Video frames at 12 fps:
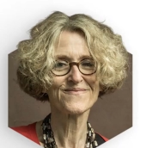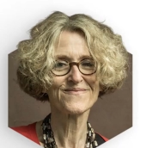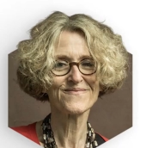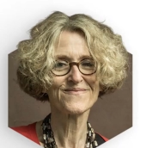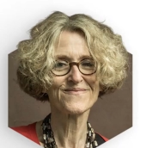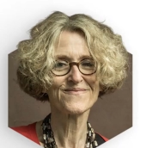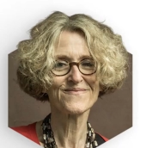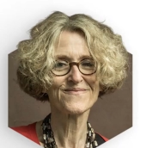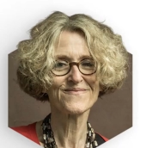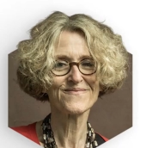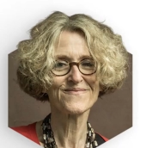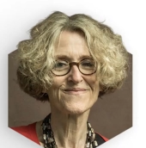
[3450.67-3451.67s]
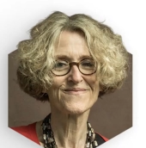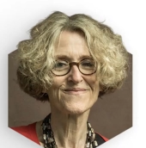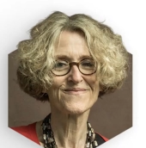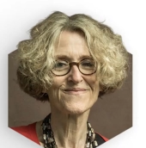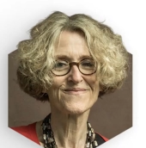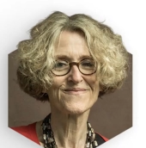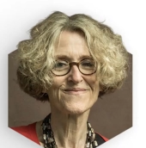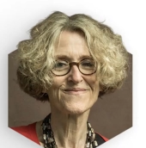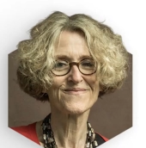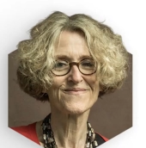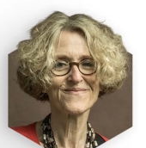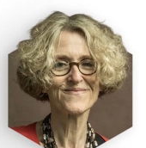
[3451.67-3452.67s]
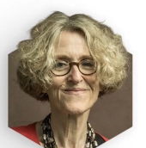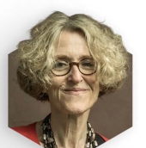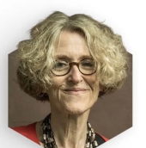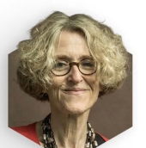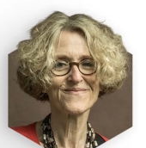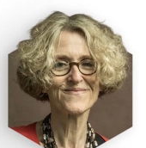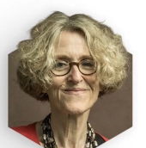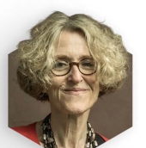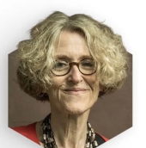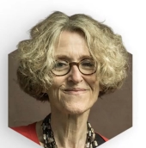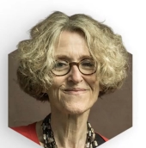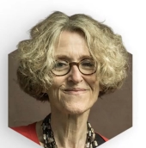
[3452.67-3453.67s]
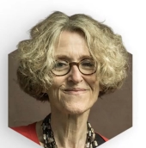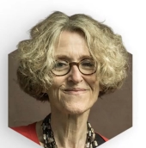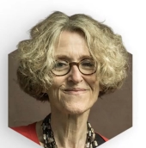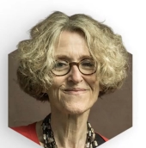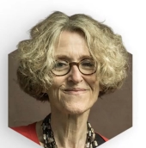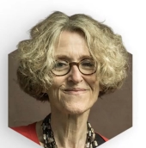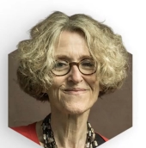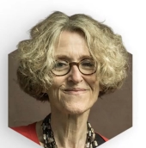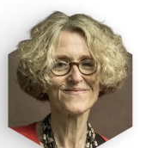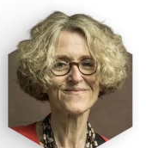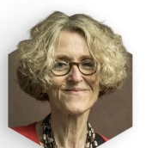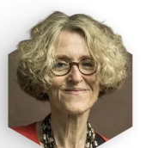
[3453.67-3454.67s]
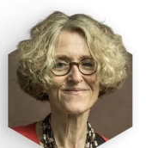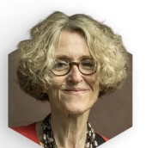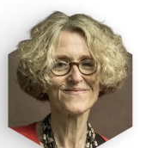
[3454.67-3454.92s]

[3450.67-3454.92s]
This is a still picture; no speech is visible.